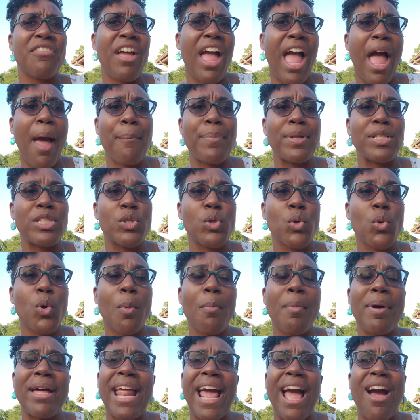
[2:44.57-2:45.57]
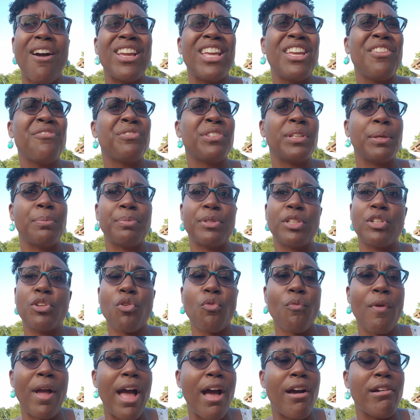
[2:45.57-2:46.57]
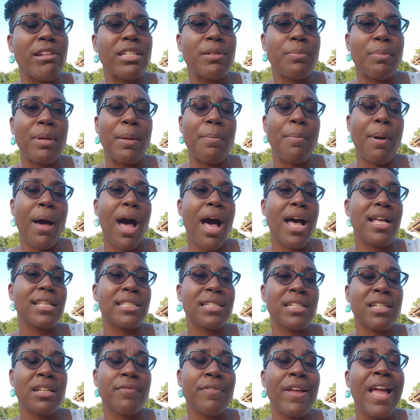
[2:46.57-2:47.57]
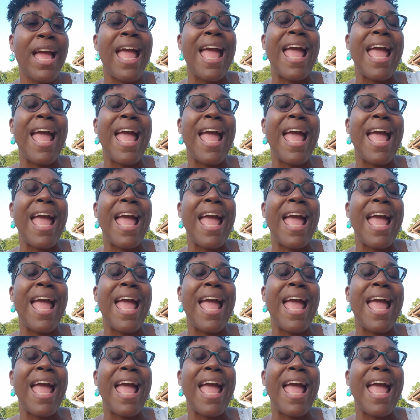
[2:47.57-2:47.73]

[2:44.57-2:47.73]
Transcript: happen to him but how he flipped it around to be positive